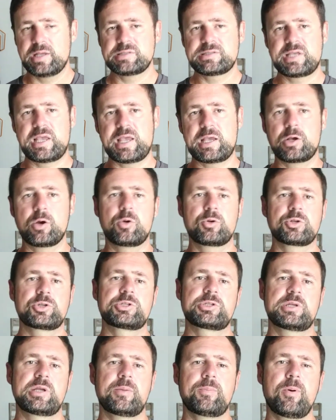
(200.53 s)
take
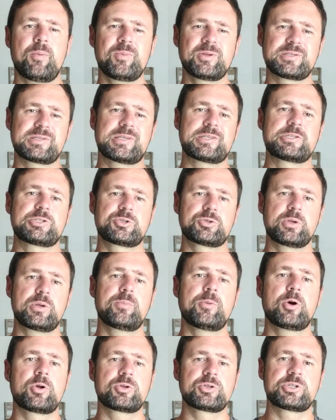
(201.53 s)
ownership, almost
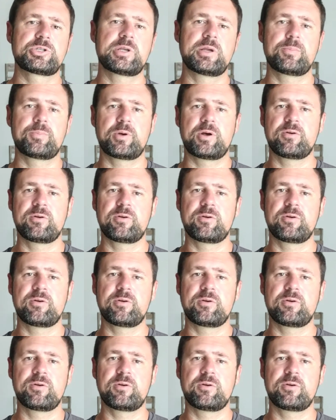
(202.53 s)
extreme ownership